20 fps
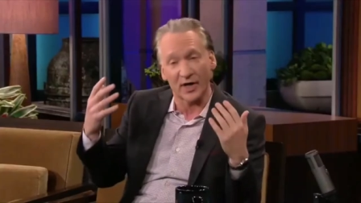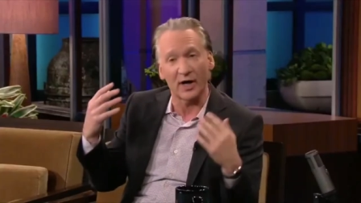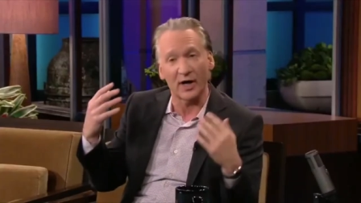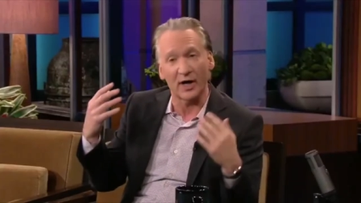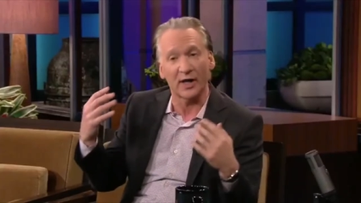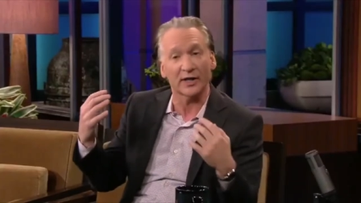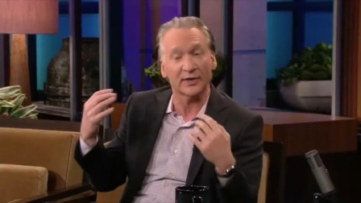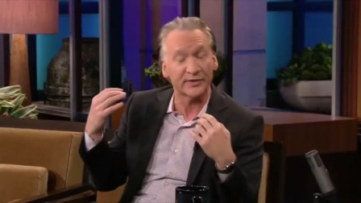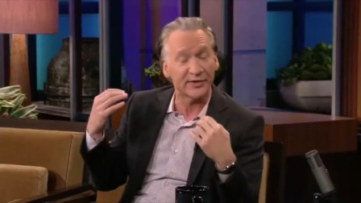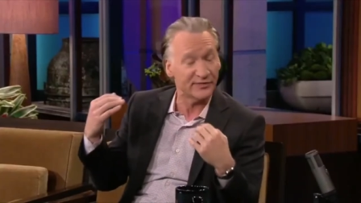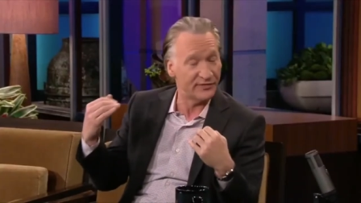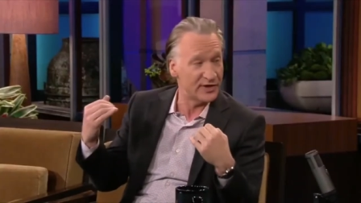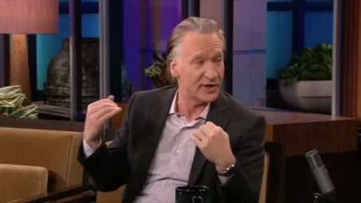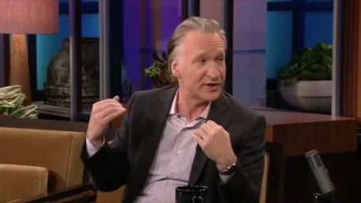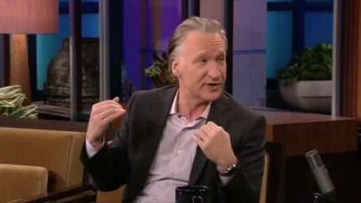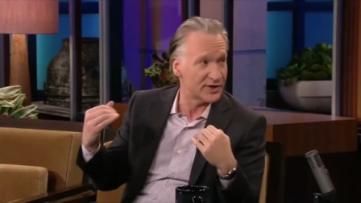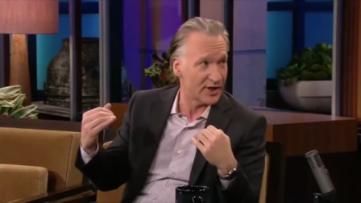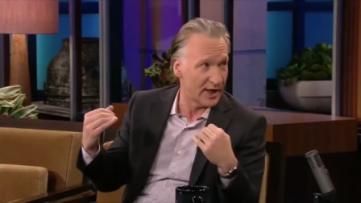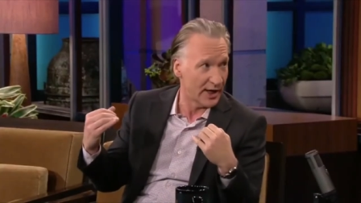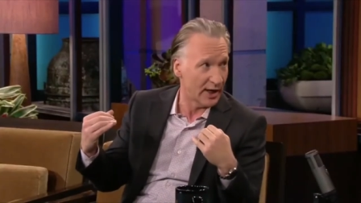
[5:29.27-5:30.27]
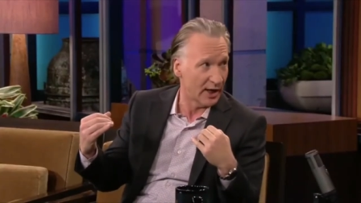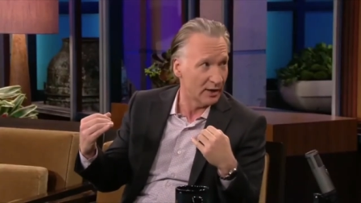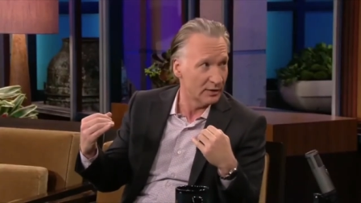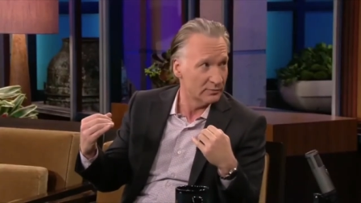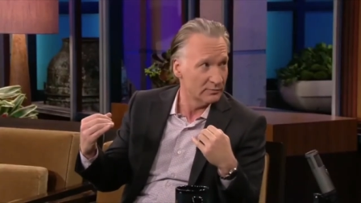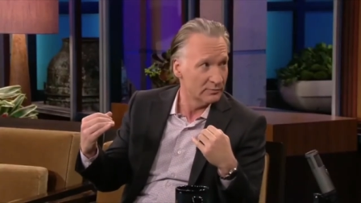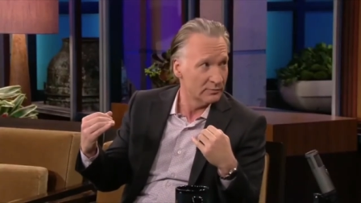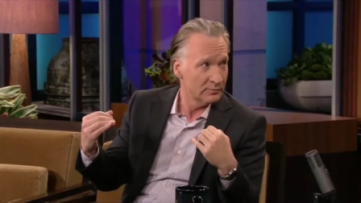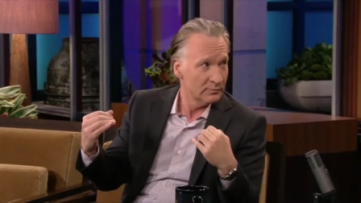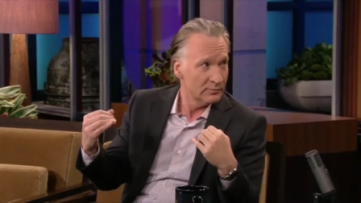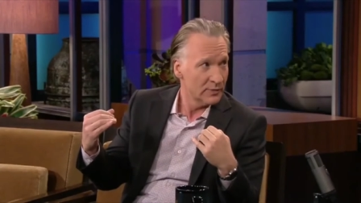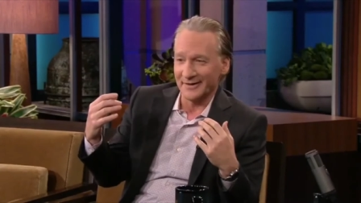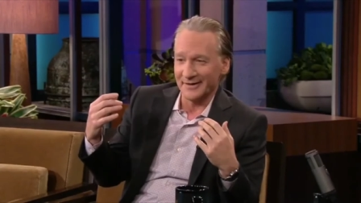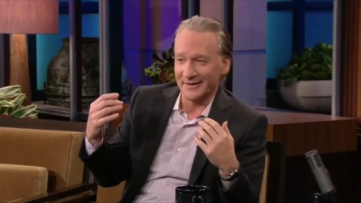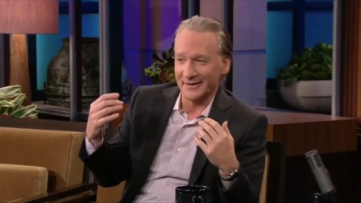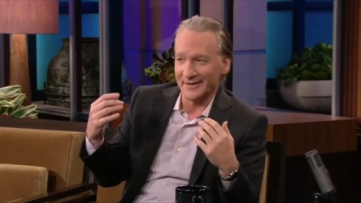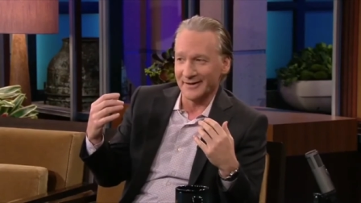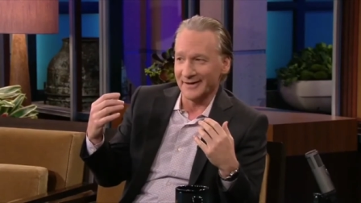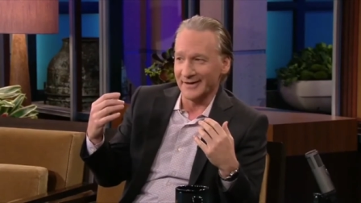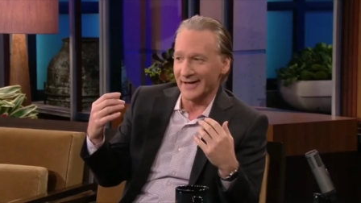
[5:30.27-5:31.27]
The color of his hair. Yeah.
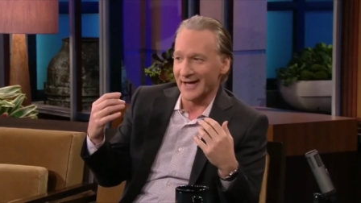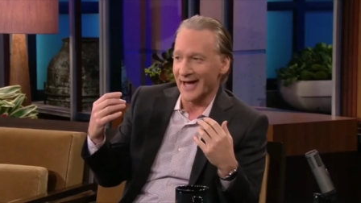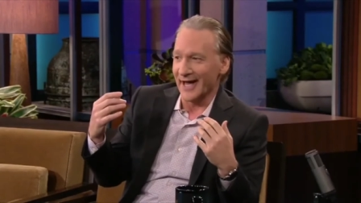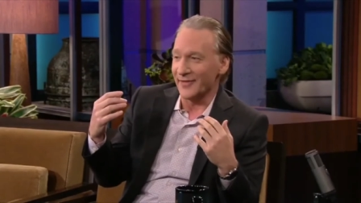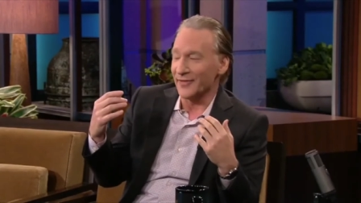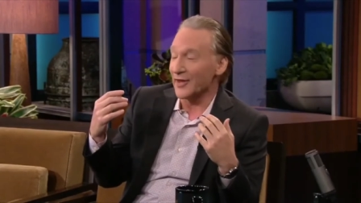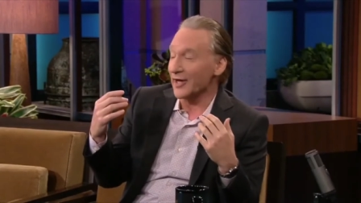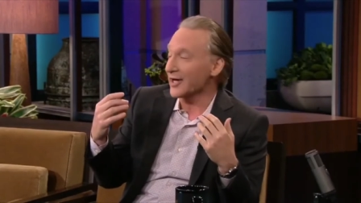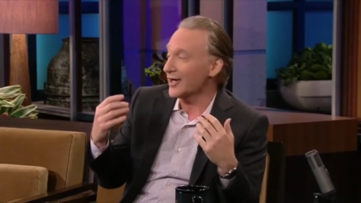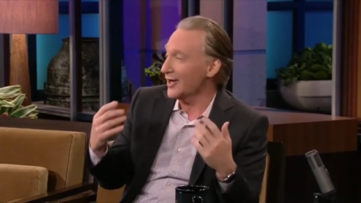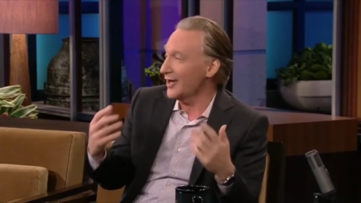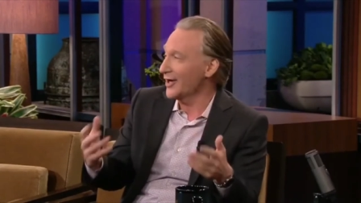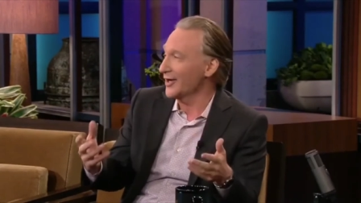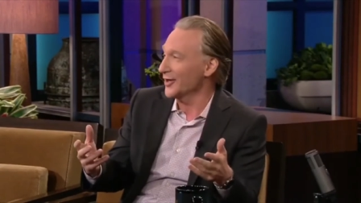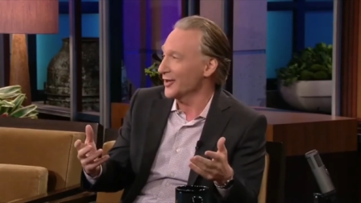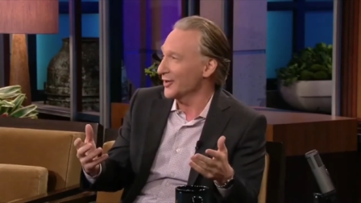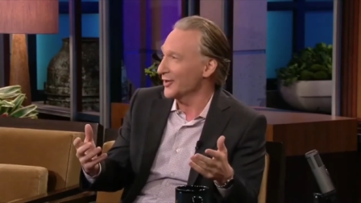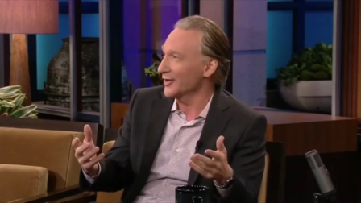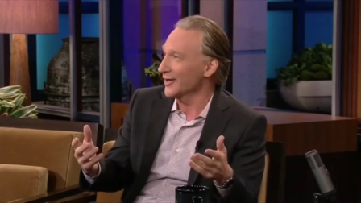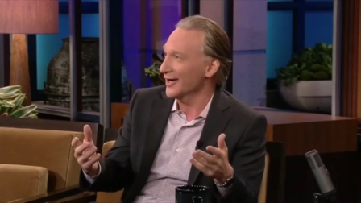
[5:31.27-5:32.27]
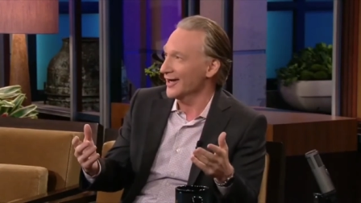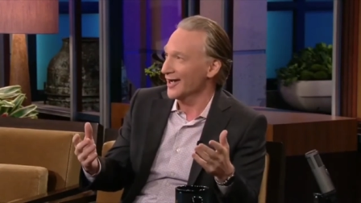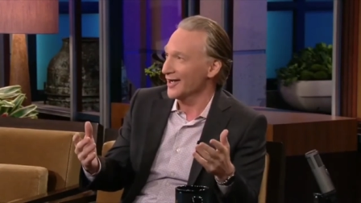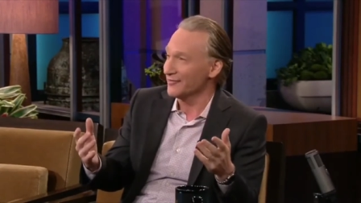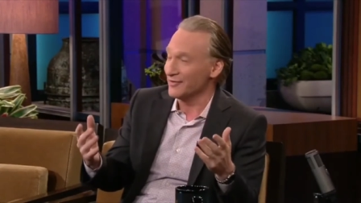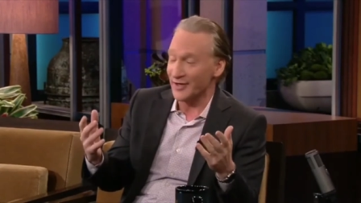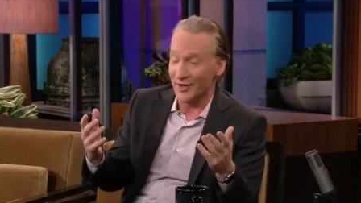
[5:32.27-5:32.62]
And the color